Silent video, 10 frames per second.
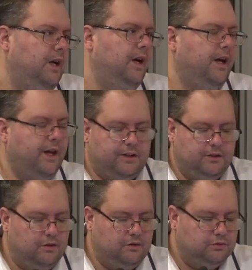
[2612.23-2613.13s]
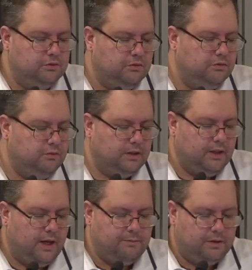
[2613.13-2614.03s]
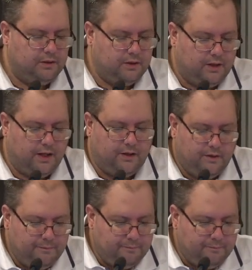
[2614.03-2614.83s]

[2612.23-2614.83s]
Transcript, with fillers: I had no clue what happened there.